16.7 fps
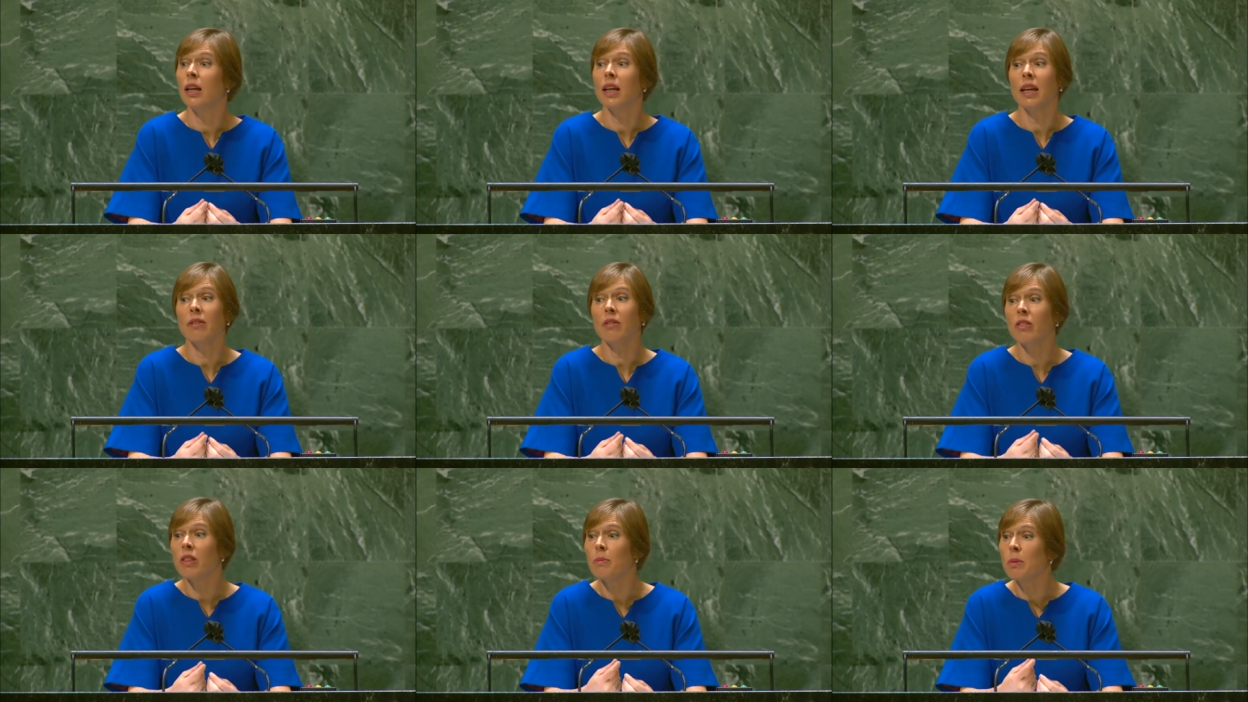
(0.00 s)

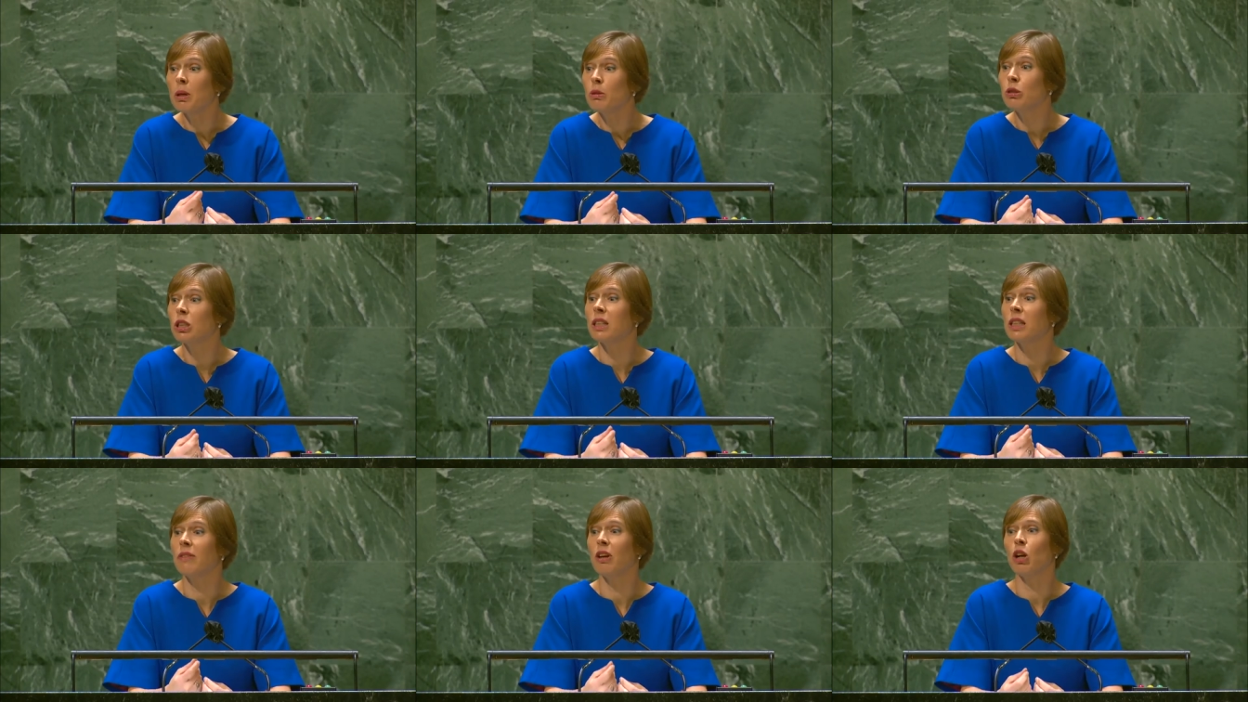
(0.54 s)
Even the
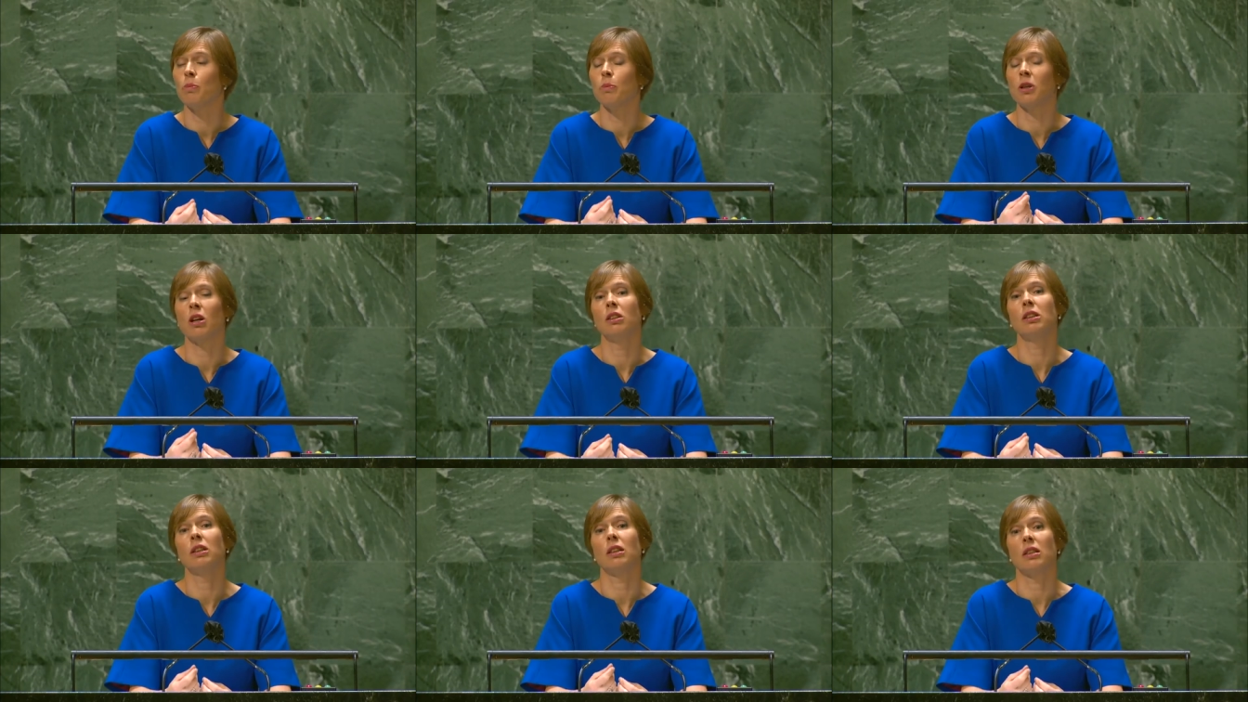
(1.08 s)
most developed
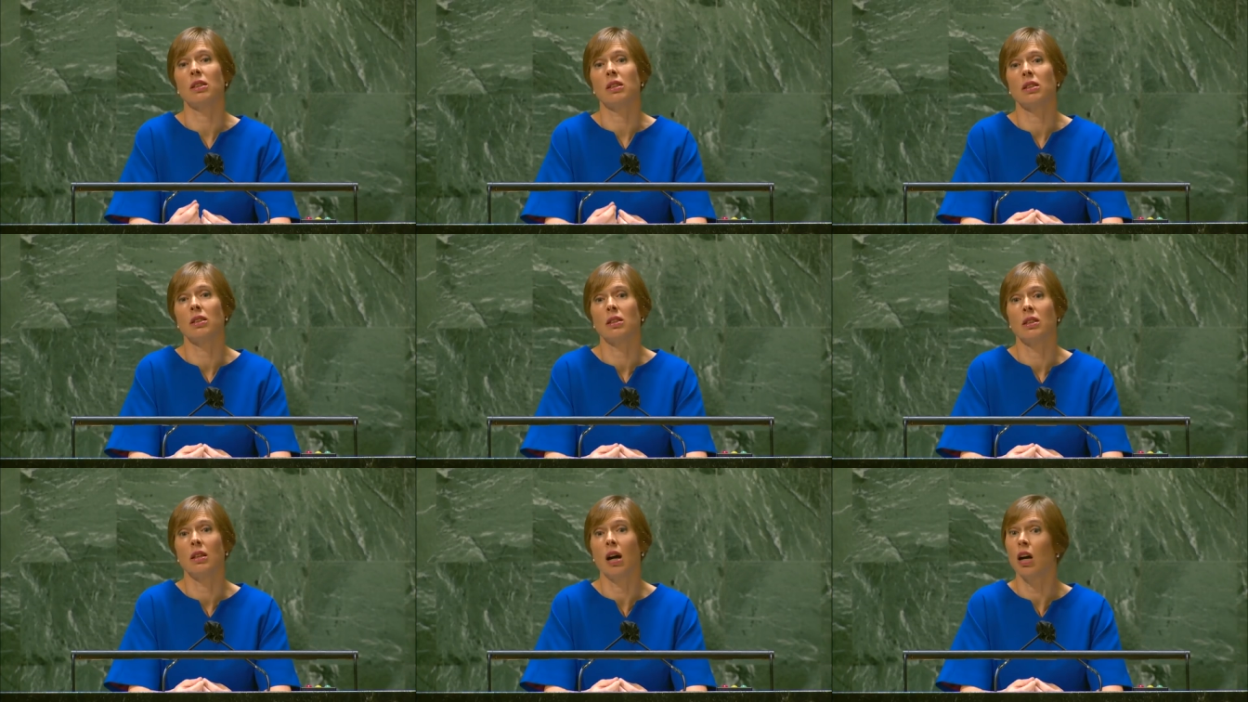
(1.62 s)
countries
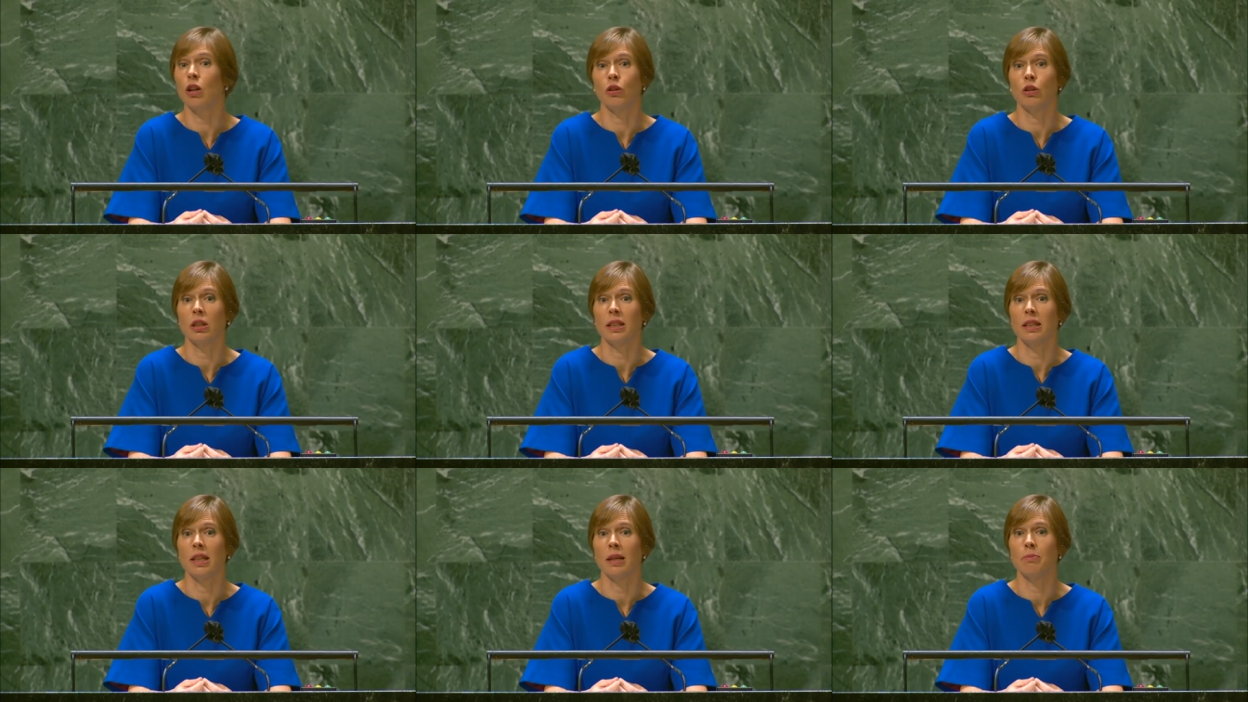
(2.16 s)
are
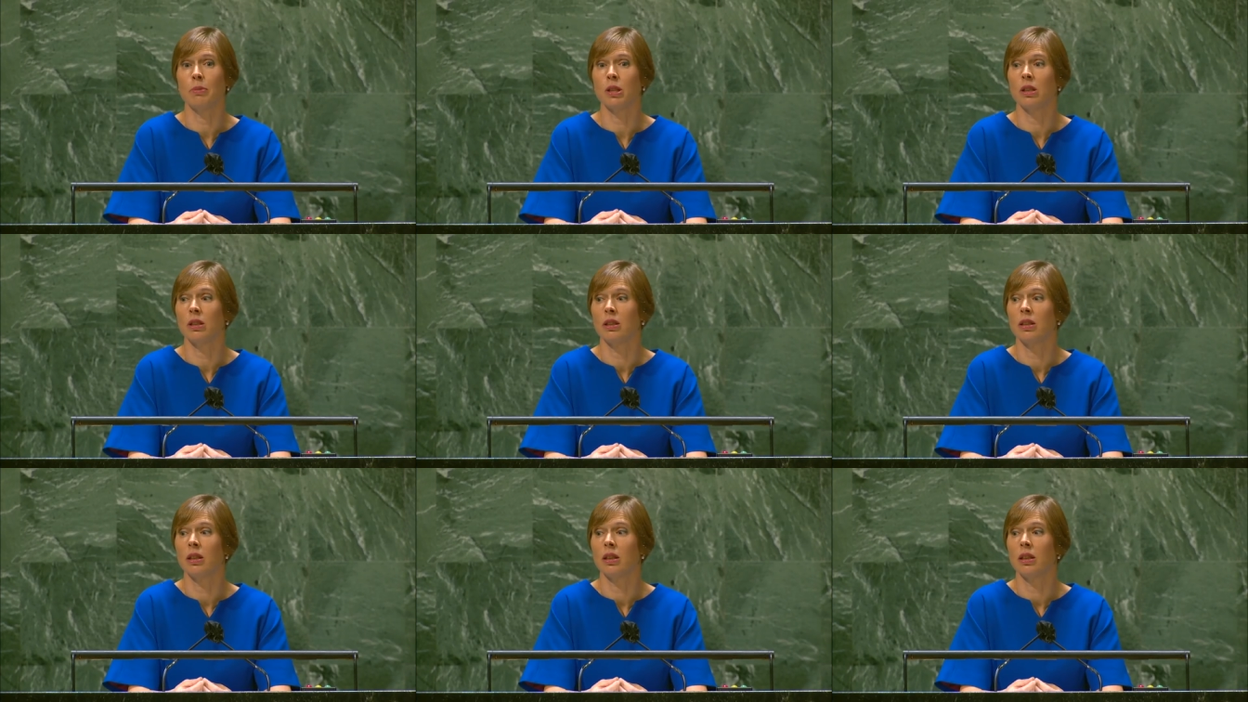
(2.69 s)
not exempt.